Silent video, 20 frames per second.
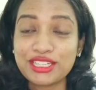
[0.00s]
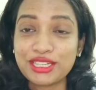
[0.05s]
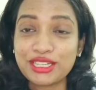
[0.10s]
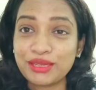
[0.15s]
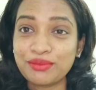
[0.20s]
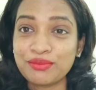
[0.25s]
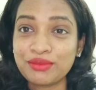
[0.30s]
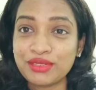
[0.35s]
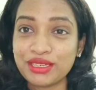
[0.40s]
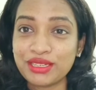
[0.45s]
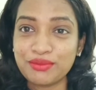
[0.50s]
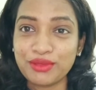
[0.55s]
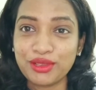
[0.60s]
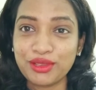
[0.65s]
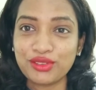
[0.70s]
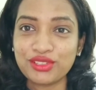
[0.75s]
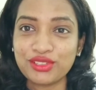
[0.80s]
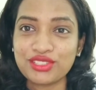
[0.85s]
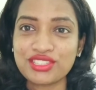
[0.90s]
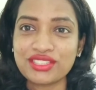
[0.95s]
trimmed it
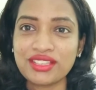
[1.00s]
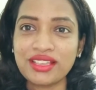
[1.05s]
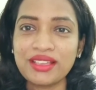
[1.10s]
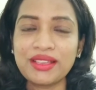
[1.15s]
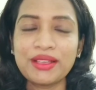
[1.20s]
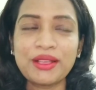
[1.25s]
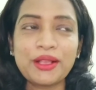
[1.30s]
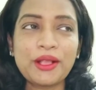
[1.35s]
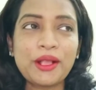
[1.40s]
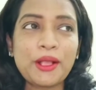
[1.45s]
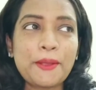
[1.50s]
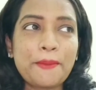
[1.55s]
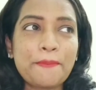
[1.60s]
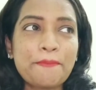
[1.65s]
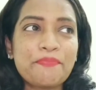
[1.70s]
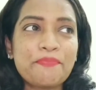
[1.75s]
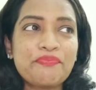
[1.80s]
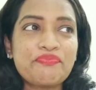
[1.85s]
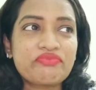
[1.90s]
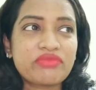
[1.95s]
because,
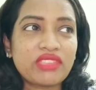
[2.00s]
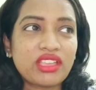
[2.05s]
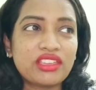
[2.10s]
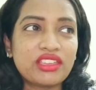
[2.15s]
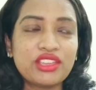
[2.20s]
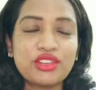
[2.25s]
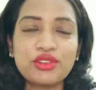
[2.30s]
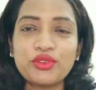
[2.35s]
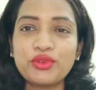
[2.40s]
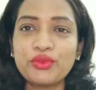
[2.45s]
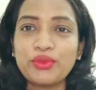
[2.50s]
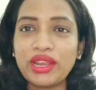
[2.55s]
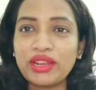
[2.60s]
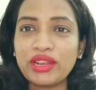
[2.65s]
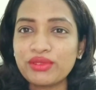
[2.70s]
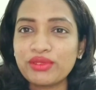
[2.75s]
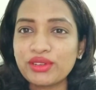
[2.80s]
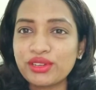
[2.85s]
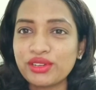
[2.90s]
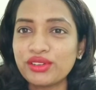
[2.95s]
you know,
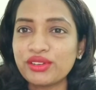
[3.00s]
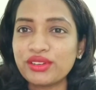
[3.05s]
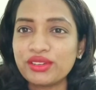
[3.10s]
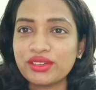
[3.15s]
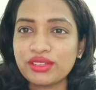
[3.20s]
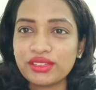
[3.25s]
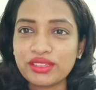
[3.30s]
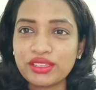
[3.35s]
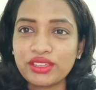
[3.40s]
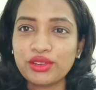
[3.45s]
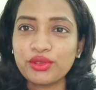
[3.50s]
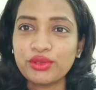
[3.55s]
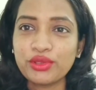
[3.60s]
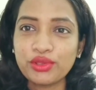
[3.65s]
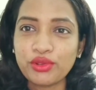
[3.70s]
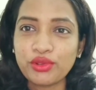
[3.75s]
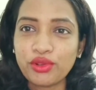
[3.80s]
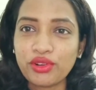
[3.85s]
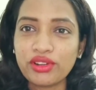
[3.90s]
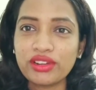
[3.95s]
whenever you know
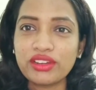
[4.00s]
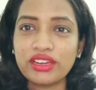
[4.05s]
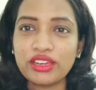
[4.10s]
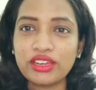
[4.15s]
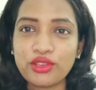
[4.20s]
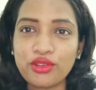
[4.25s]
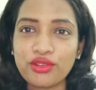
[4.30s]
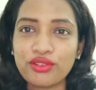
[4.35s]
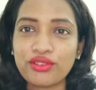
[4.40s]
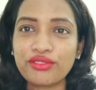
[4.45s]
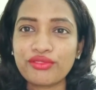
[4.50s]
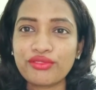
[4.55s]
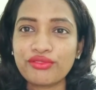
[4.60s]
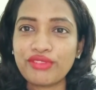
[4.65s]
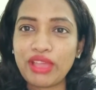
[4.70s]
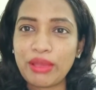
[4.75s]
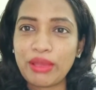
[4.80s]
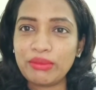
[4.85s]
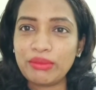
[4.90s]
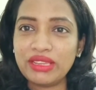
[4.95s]
you're in your
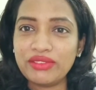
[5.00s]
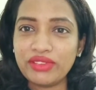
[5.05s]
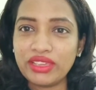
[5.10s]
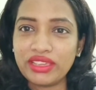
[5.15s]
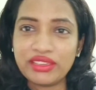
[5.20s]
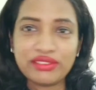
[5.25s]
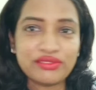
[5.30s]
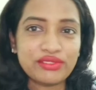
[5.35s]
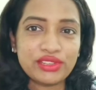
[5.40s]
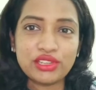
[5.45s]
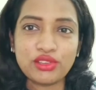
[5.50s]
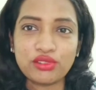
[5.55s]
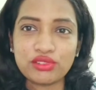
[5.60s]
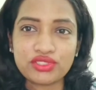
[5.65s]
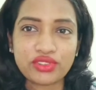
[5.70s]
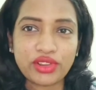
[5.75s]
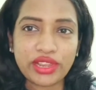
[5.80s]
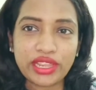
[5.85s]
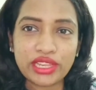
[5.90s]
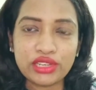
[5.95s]
family way when you're
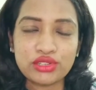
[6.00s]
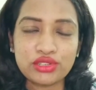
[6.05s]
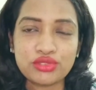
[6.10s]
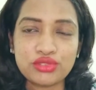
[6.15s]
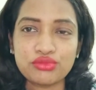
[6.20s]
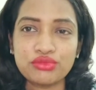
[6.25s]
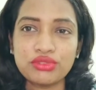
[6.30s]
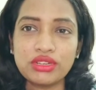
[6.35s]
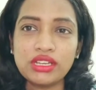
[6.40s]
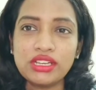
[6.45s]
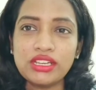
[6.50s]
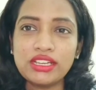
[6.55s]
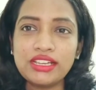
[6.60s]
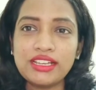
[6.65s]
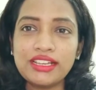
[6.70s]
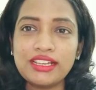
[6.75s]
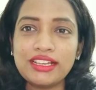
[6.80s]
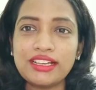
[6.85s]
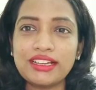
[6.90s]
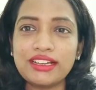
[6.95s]
trying to
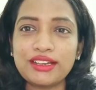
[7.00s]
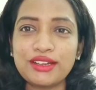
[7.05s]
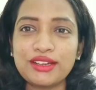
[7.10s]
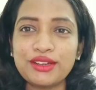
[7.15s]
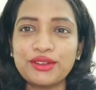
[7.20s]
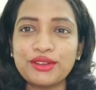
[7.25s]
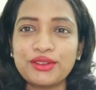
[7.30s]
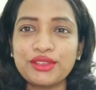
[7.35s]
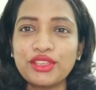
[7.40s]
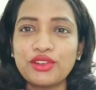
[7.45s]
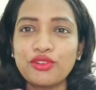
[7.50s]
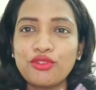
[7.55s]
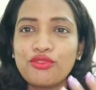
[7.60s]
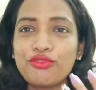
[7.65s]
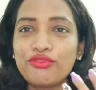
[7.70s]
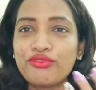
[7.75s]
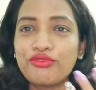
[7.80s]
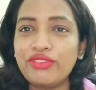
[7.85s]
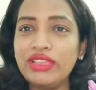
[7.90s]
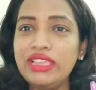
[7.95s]
uh, you know
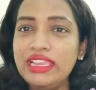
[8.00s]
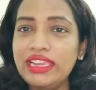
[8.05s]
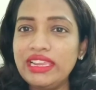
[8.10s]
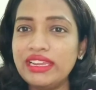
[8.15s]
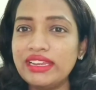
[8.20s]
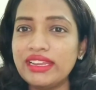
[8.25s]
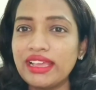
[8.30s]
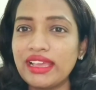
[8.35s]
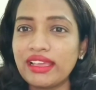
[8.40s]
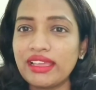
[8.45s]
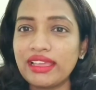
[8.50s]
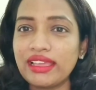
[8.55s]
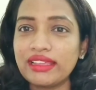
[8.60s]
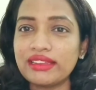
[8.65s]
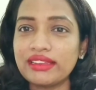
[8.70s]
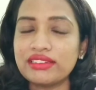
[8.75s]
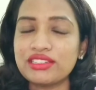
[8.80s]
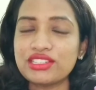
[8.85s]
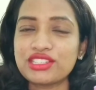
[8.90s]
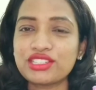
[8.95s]
feed
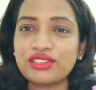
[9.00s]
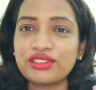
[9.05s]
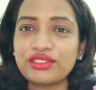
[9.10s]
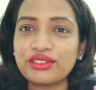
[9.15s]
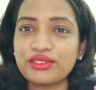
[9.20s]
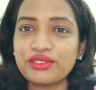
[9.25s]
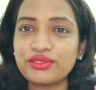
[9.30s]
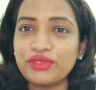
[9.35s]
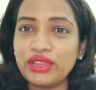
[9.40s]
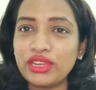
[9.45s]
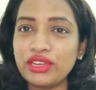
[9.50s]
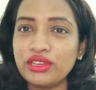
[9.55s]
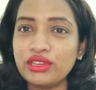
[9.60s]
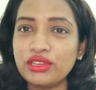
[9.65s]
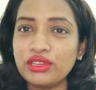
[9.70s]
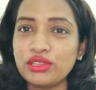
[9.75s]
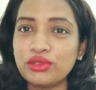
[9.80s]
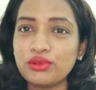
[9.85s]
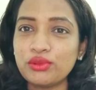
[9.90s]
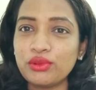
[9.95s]
and uh,
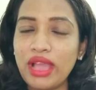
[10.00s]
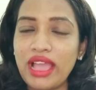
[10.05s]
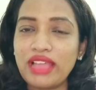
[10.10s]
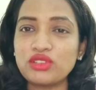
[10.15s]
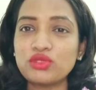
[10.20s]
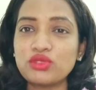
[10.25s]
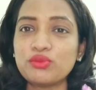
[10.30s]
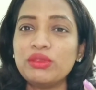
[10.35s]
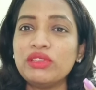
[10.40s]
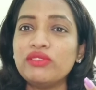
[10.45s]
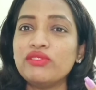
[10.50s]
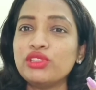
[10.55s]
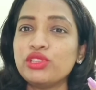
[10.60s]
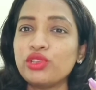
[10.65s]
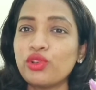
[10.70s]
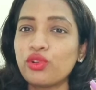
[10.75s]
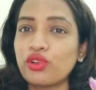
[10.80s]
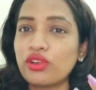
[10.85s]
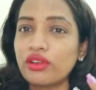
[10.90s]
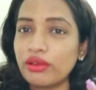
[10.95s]
when you had to be
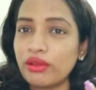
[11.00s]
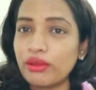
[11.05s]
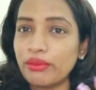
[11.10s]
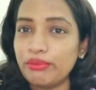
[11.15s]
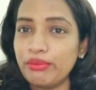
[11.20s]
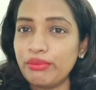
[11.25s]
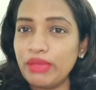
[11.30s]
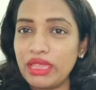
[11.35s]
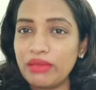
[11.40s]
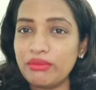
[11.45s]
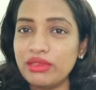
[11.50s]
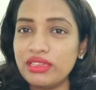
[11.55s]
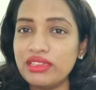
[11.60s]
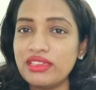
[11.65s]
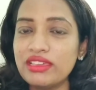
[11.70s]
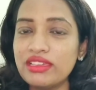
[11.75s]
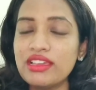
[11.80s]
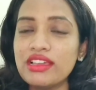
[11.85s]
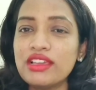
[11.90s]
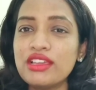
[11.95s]
with your baby